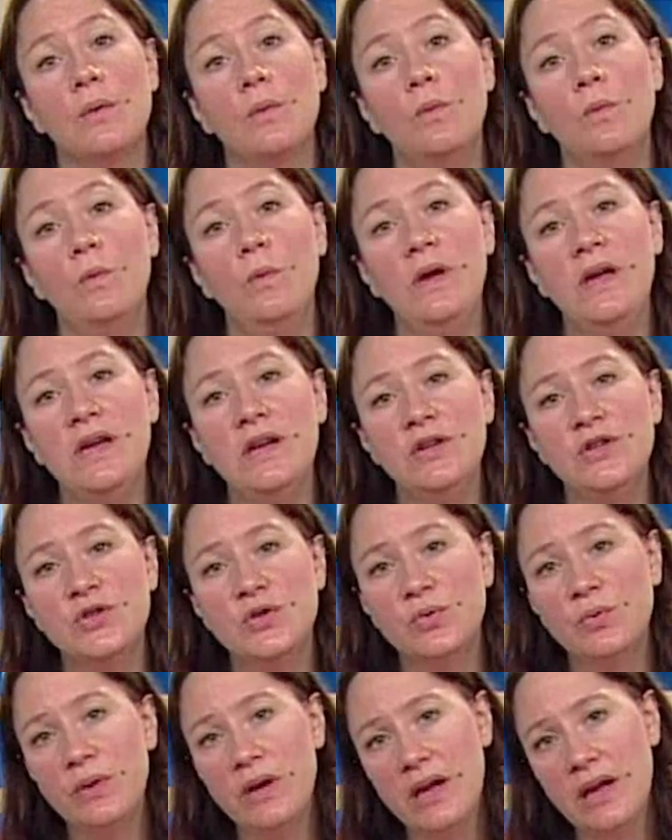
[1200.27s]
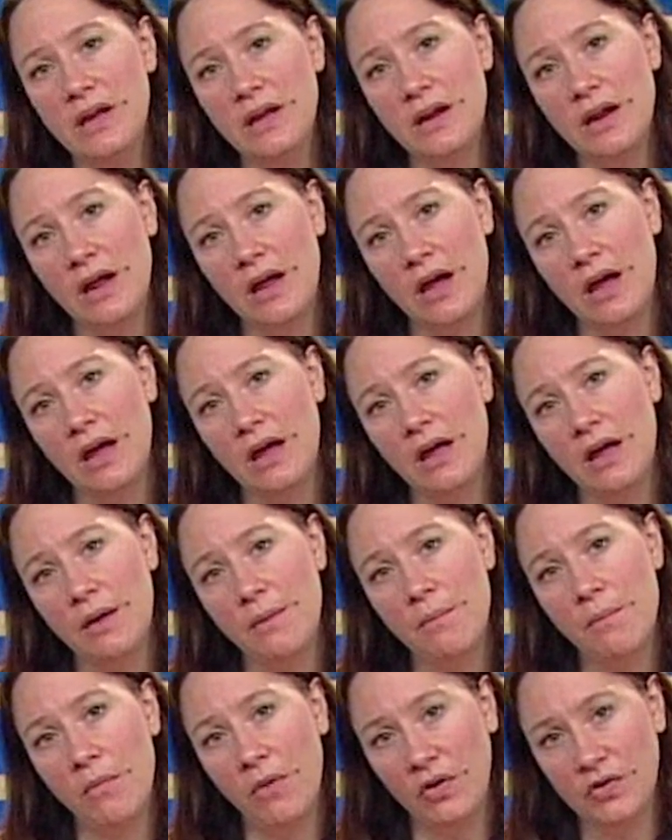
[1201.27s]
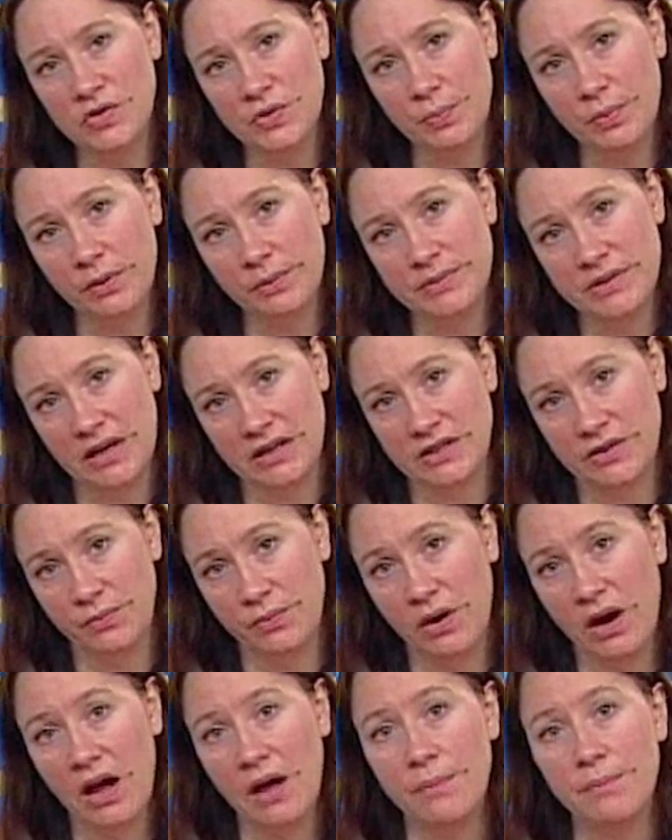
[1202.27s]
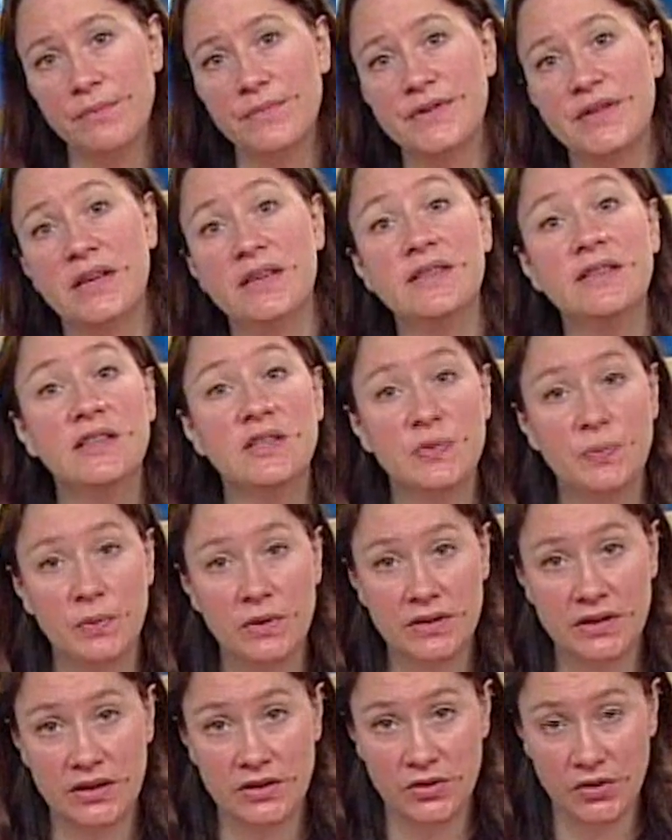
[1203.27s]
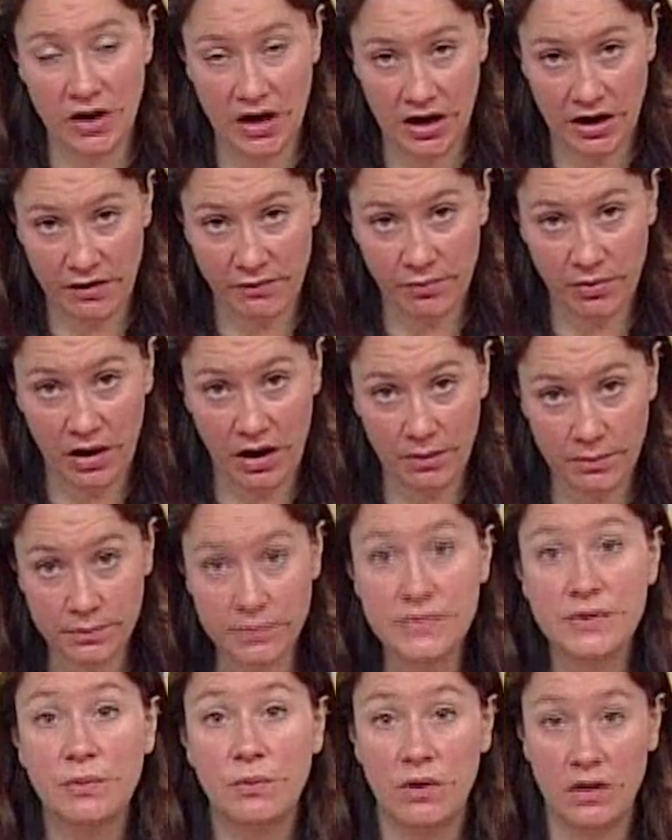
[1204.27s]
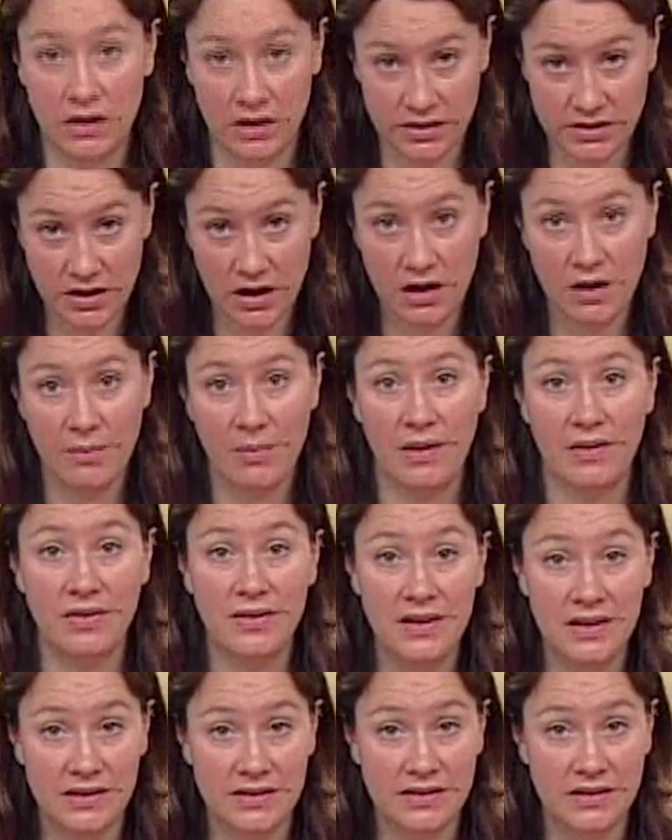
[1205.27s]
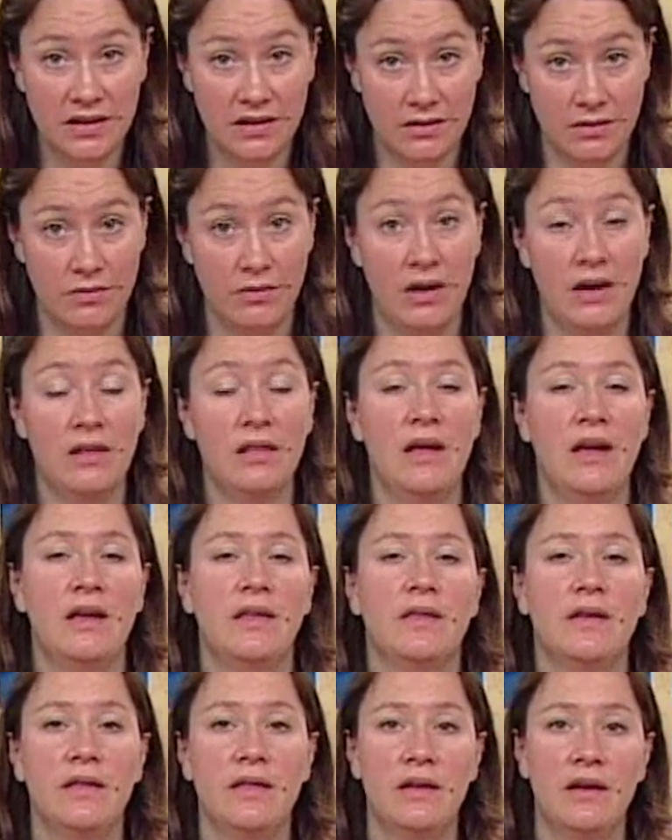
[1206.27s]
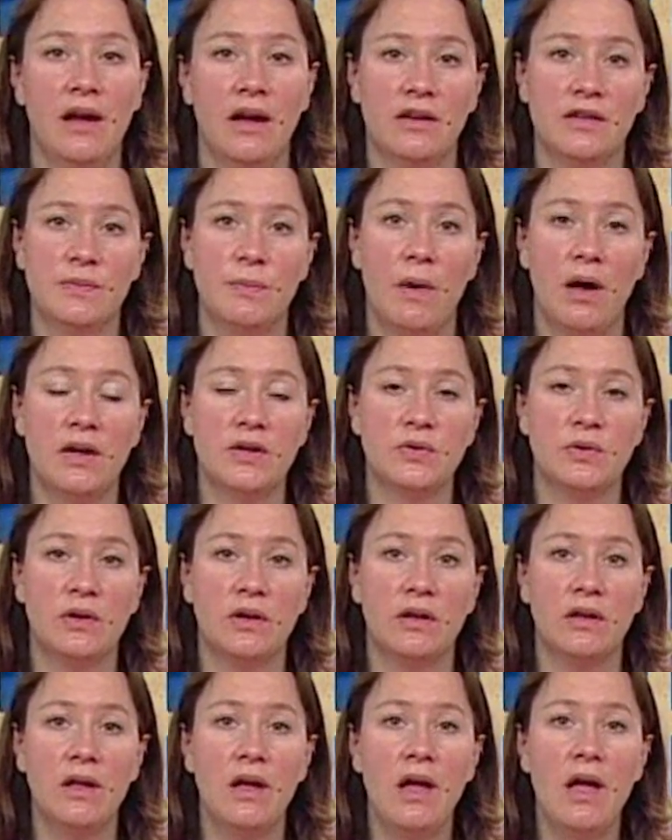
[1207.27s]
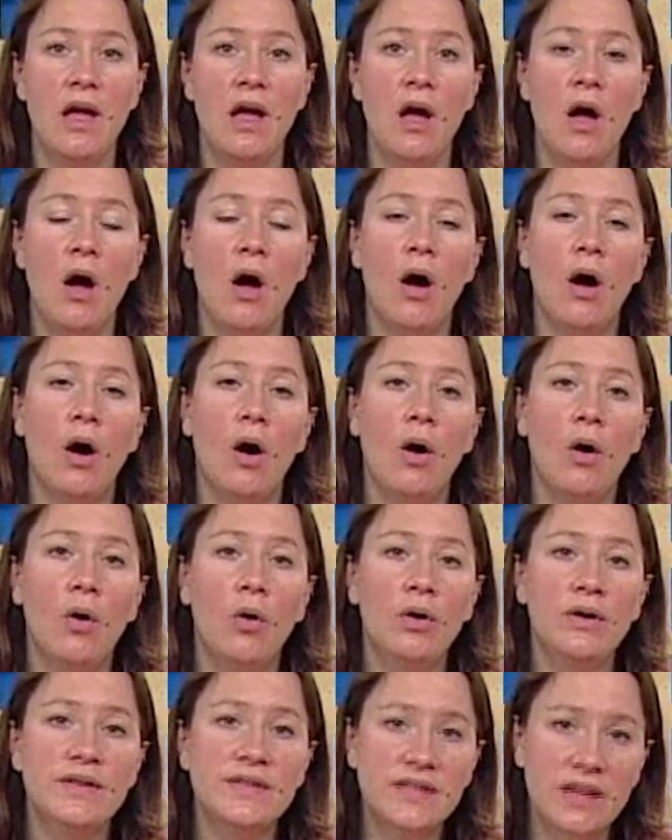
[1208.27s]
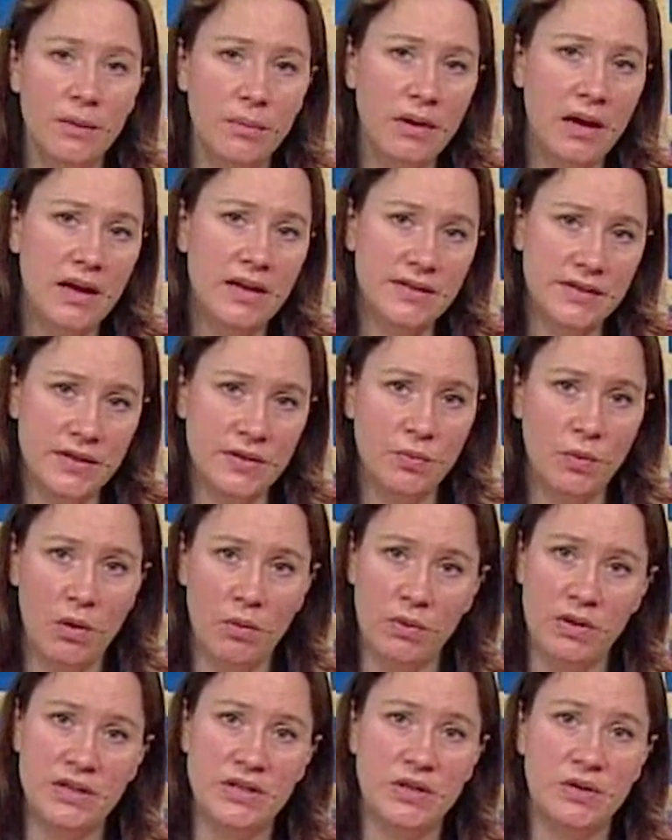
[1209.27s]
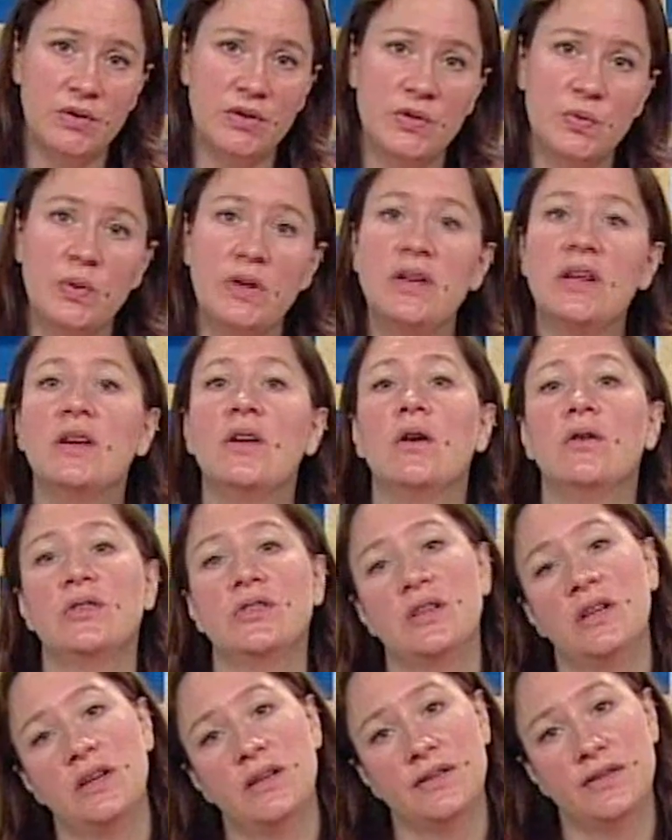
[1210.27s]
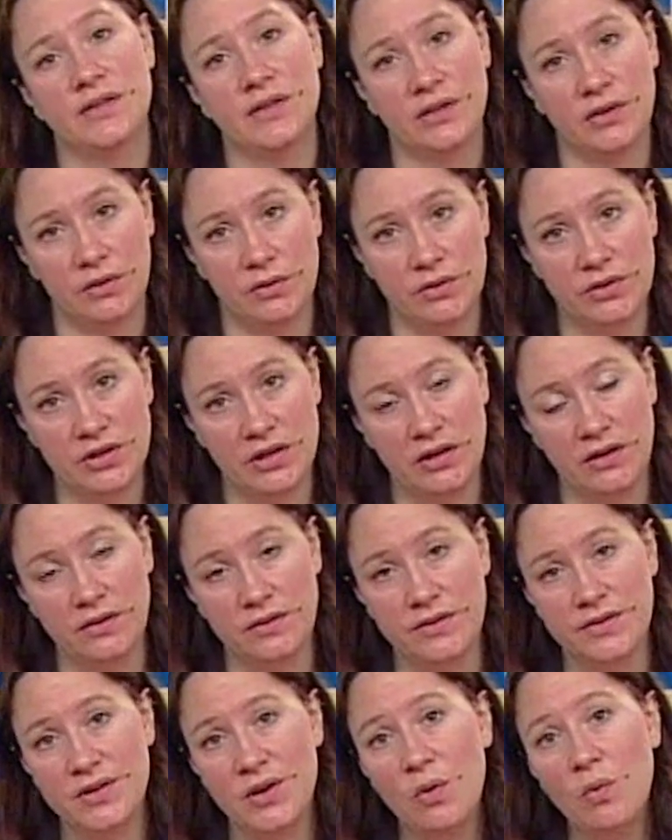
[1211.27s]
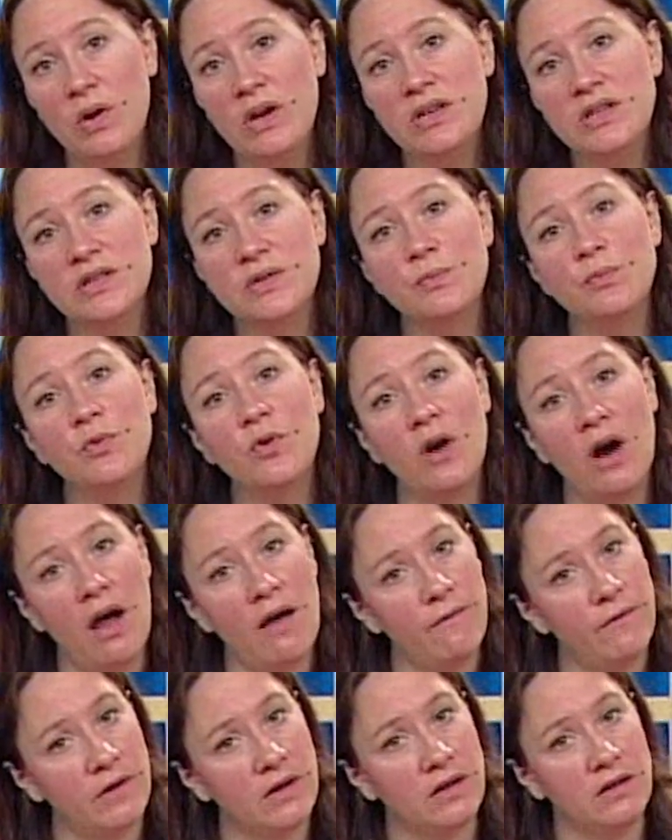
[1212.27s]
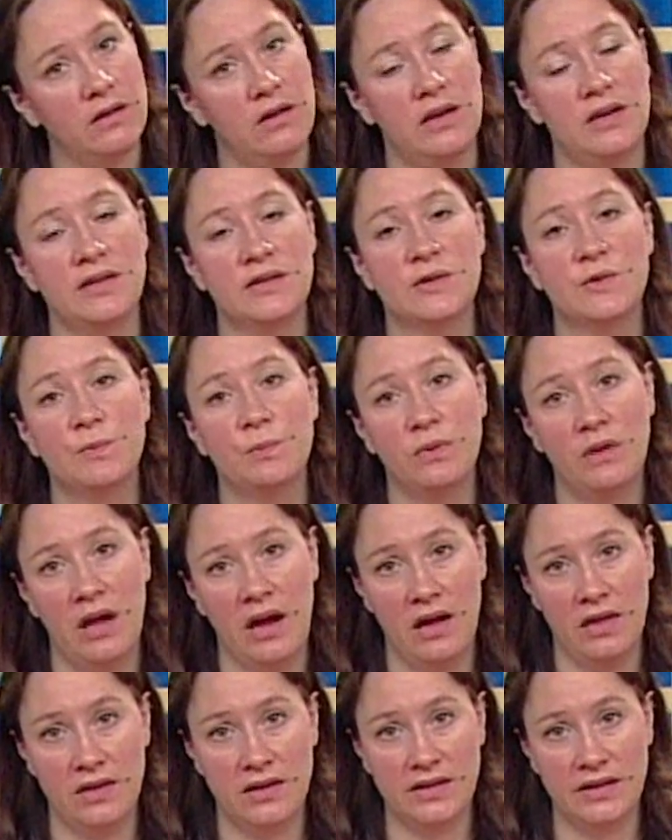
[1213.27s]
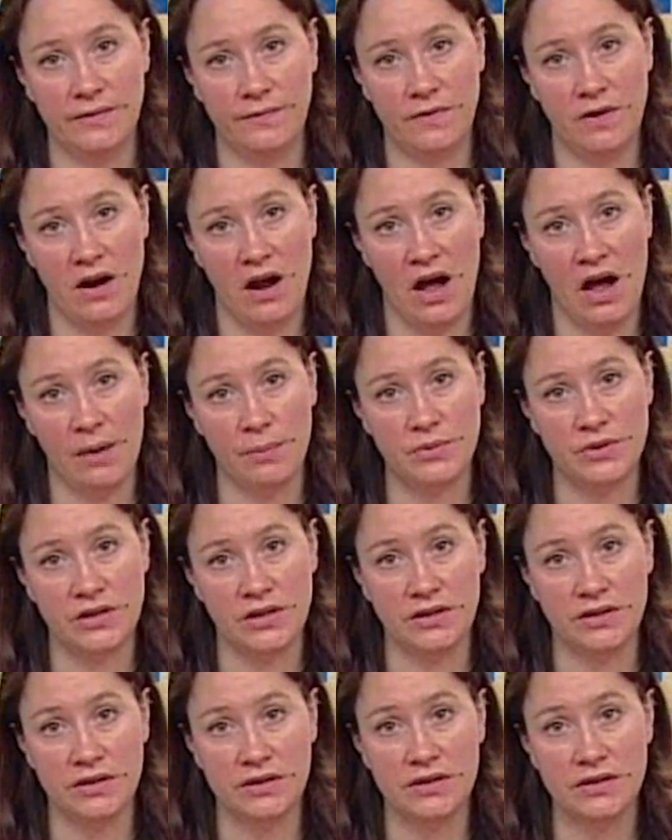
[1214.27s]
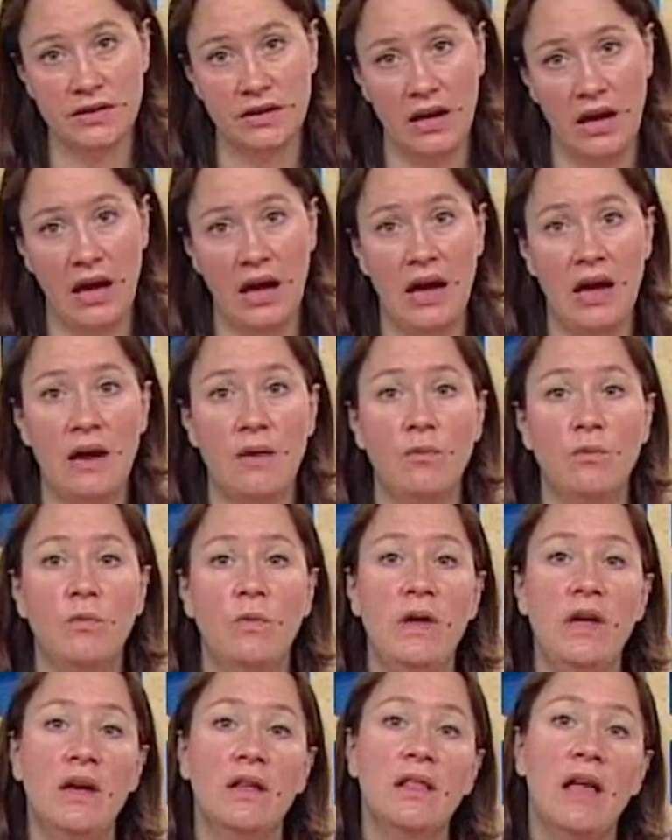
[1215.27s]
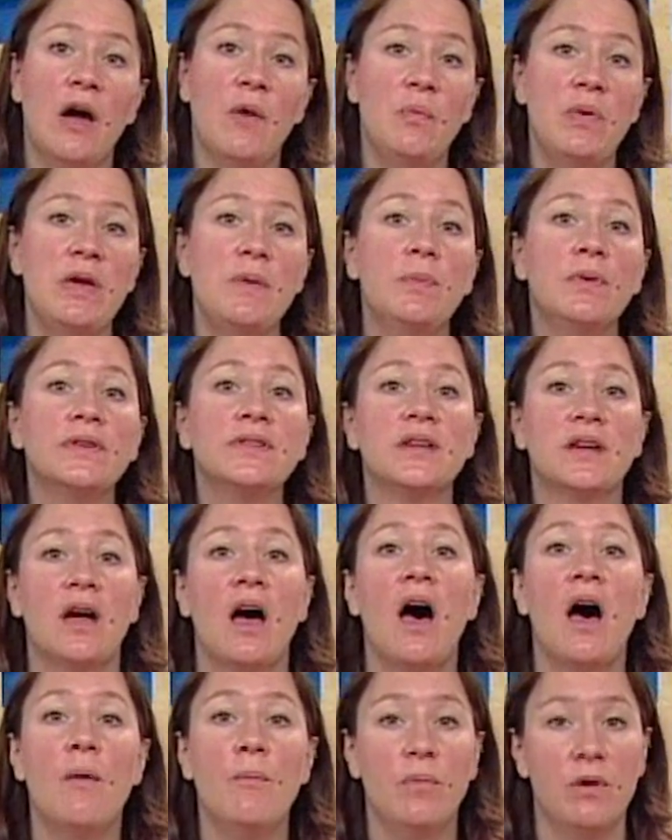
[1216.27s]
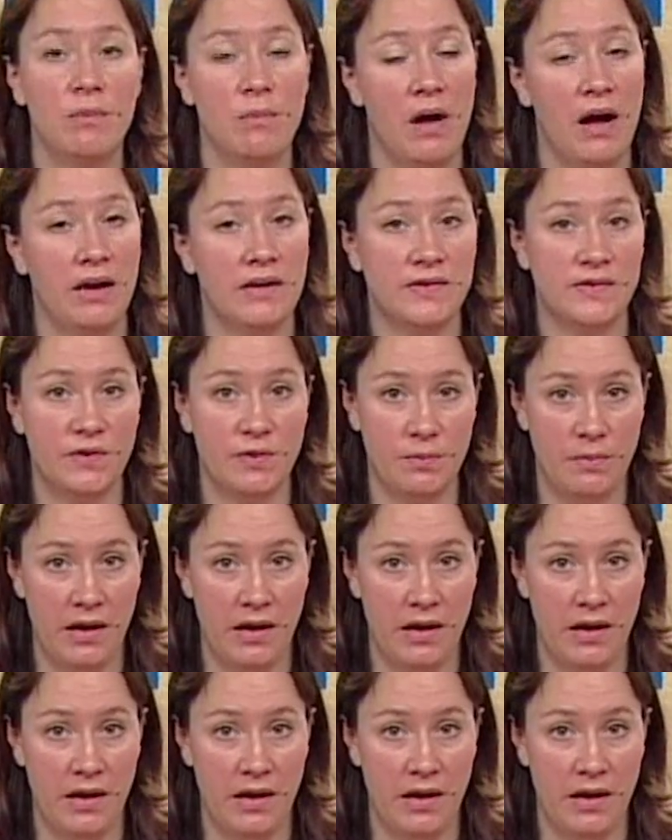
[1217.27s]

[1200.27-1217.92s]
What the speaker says: We can treat multiple objective problems as explicit trade-off problems, and we're going to talk about this at great length in the next module. Or in some cases, what we do is we negotiate a solution. So we just graphically display the different options and we allow people to compromise from